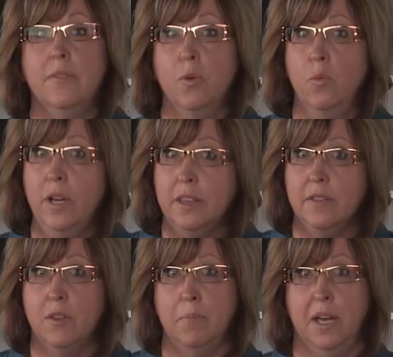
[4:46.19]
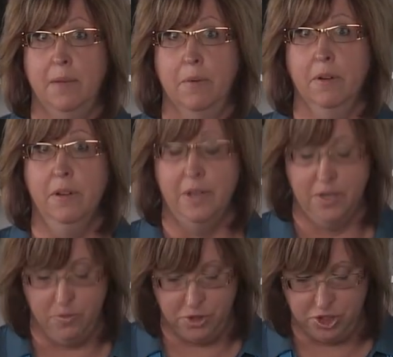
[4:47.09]
of the width of the paper,
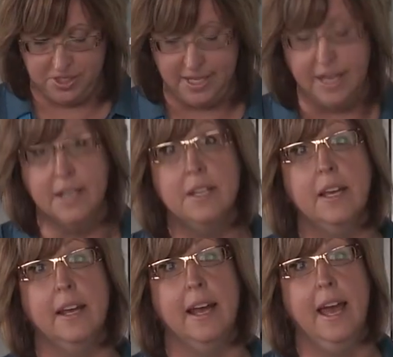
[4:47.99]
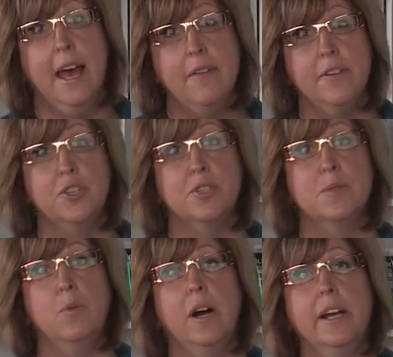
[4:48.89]
which is eight and a half
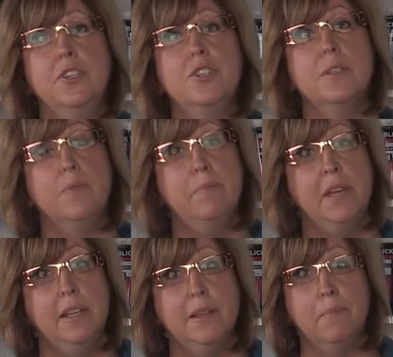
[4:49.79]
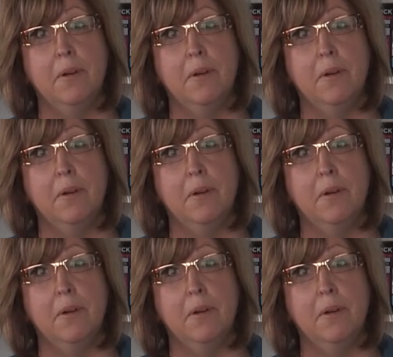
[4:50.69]
inches wide, just repeat the